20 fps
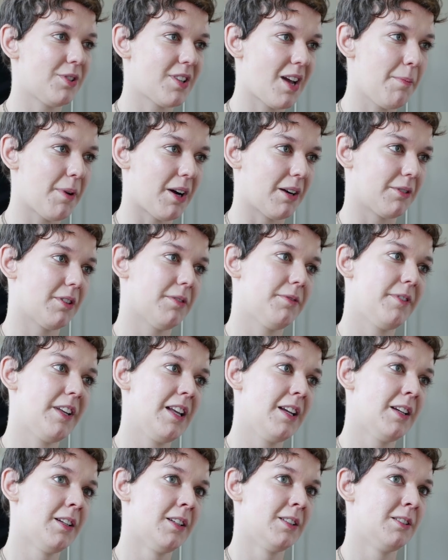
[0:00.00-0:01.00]

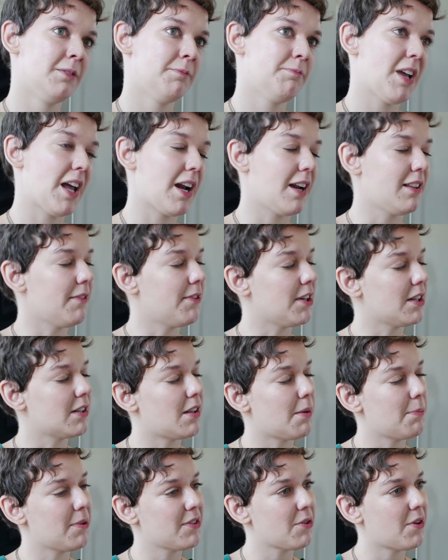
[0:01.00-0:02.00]
typography, and I live in
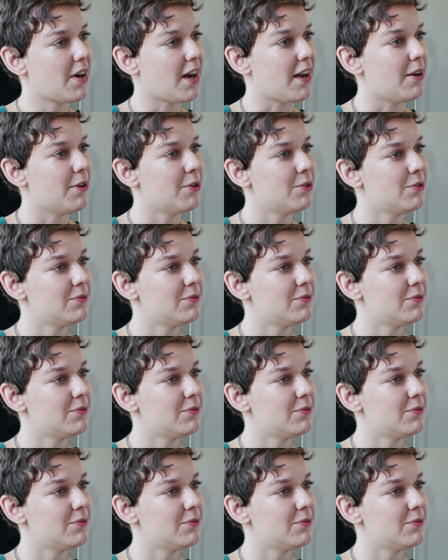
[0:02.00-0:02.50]
Columbus, Ohio.